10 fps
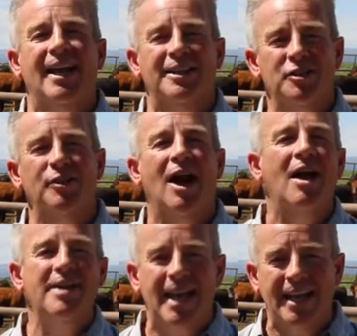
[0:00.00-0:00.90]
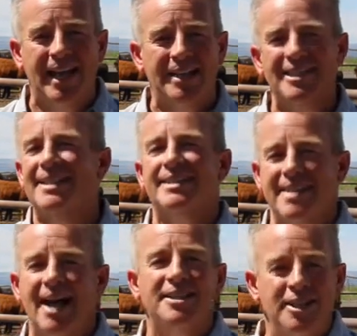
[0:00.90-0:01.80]
And so in our day and age, it's
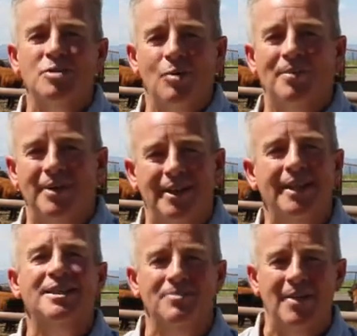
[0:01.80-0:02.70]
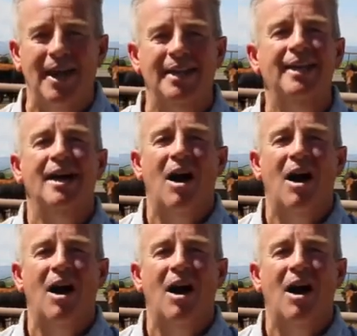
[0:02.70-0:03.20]
not just women, it's men.